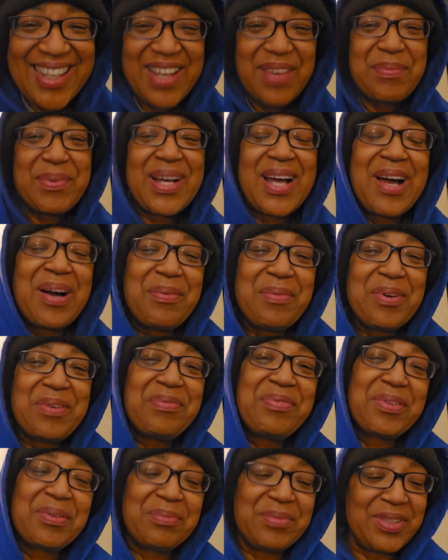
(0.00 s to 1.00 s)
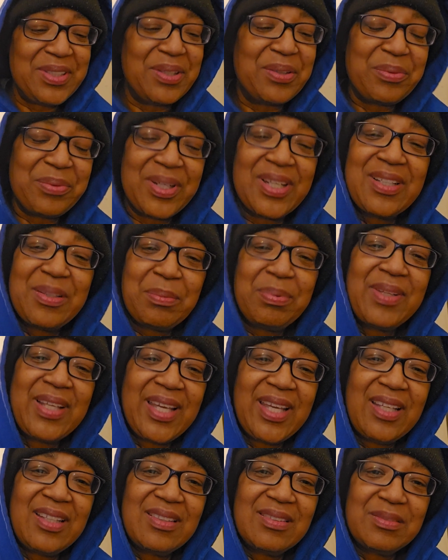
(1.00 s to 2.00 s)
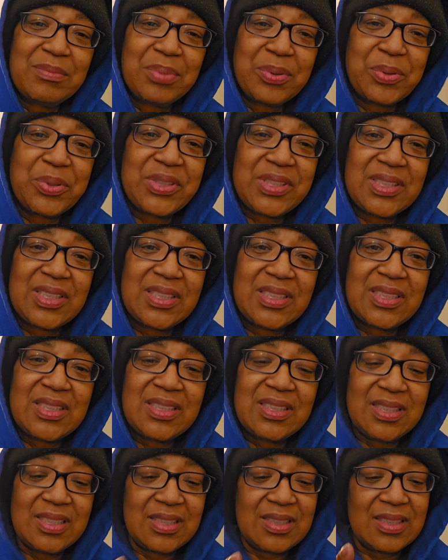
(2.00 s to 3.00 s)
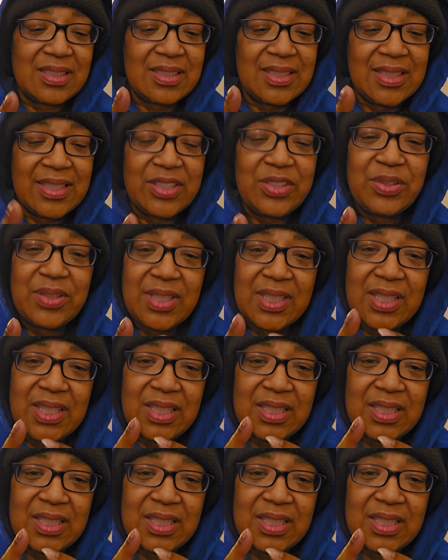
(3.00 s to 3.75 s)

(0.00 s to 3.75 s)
but I went from regular plate portions to literally